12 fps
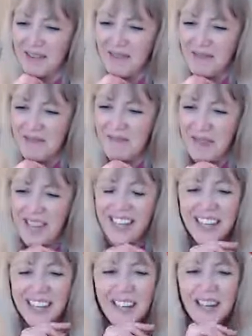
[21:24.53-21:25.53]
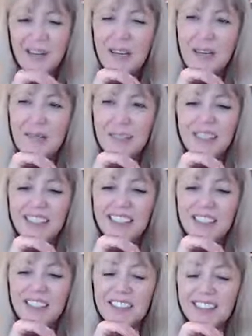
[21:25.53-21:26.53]
It would be when
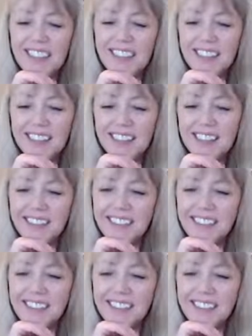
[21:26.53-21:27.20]
it's just like